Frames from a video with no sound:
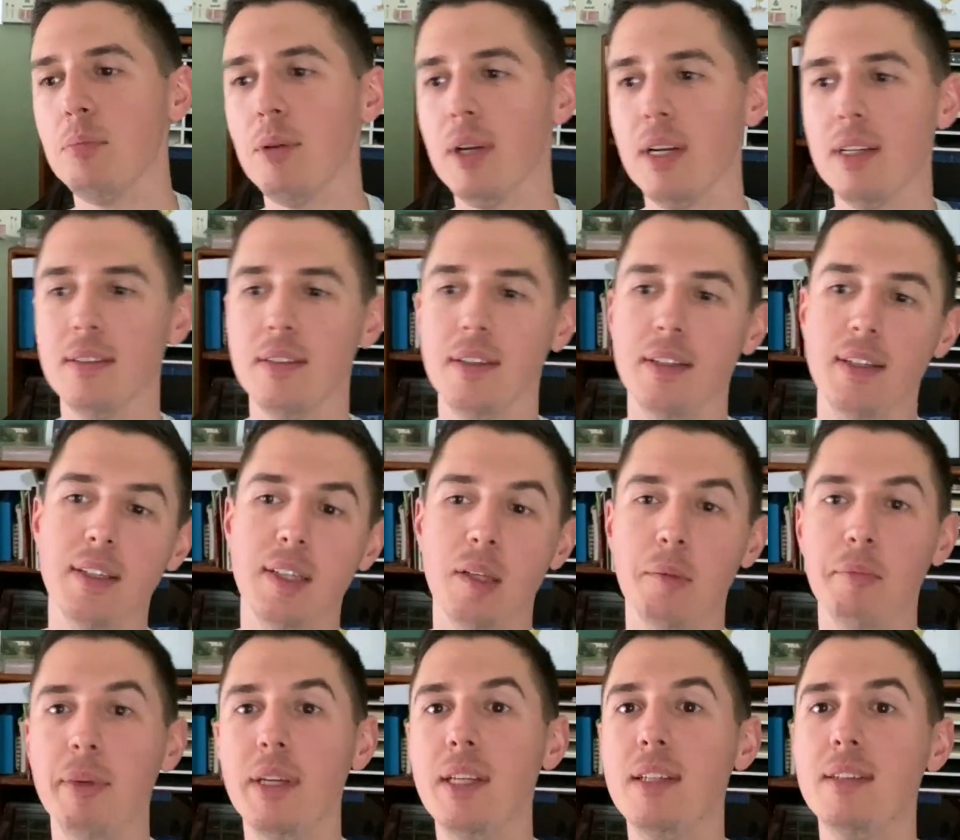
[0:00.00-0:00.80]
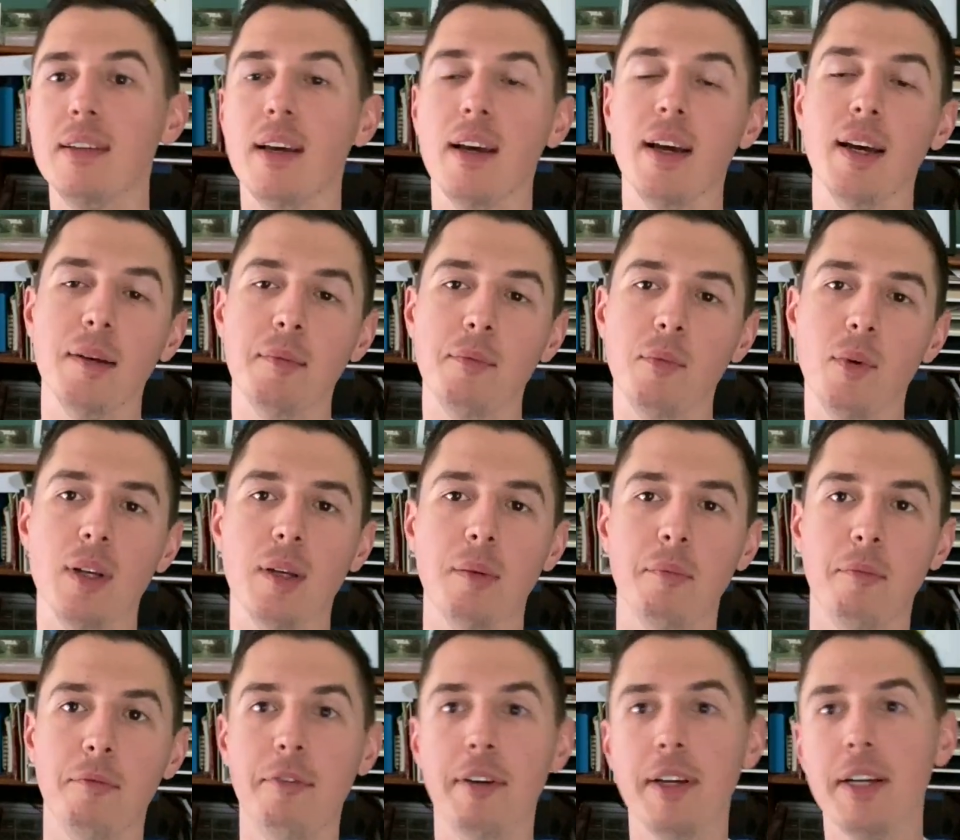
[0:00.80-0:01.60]
but I said, in the meantime, while
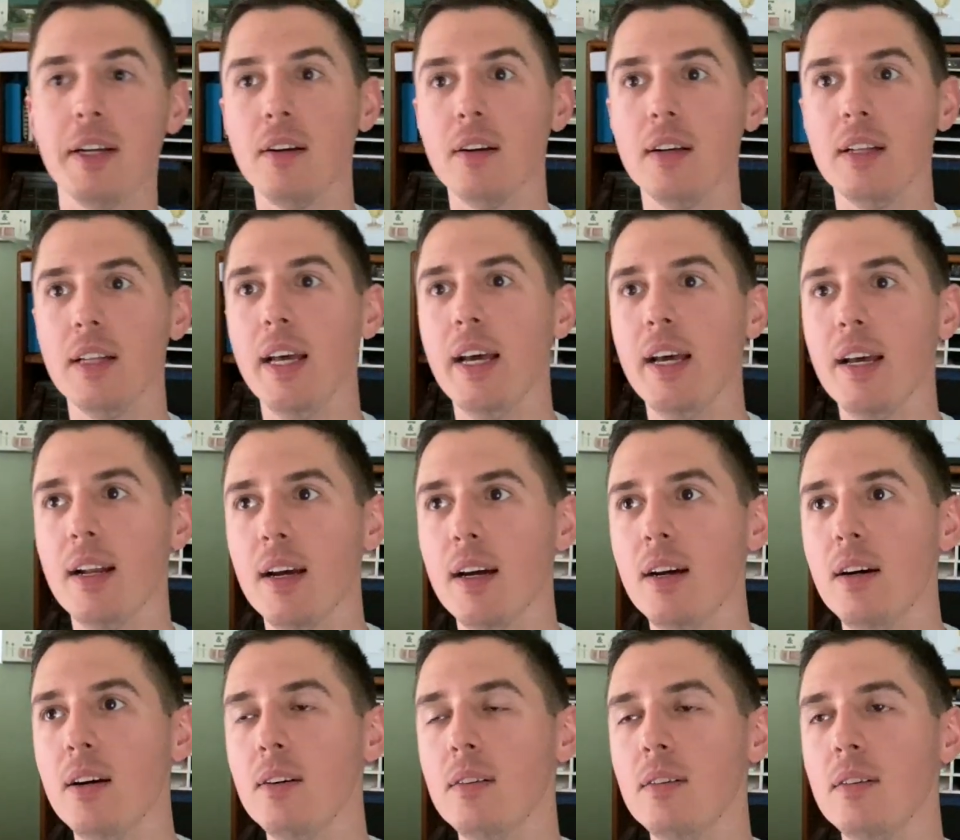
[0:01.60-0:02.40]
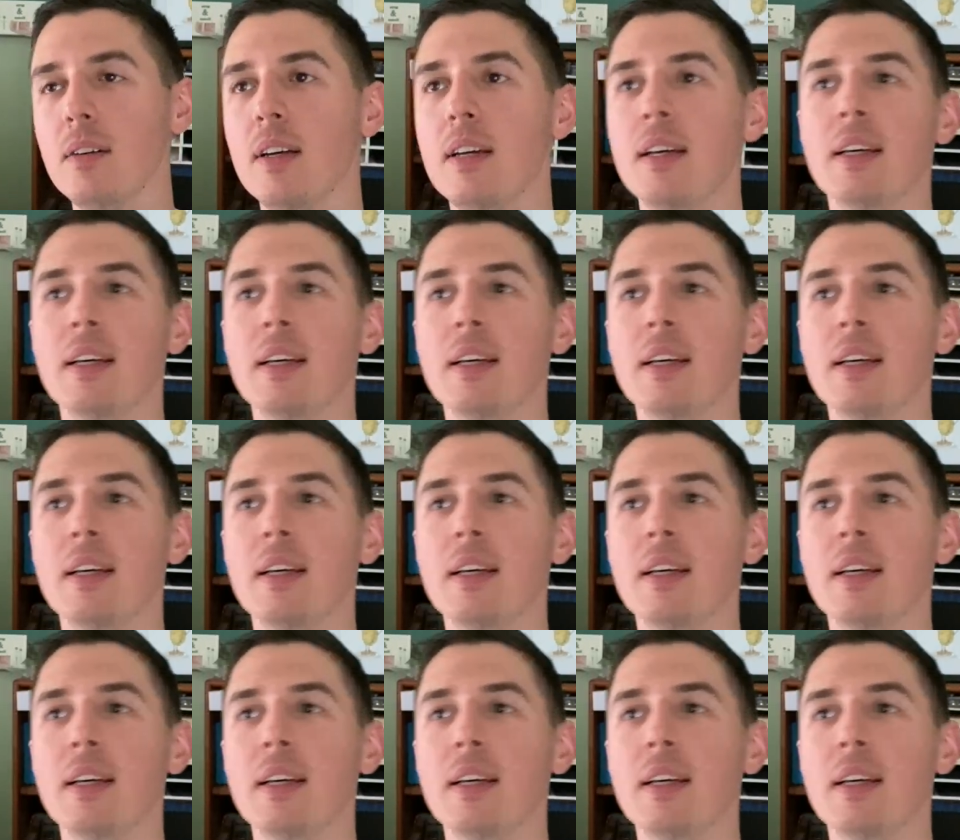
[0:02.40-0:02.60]
I'm figuring that out,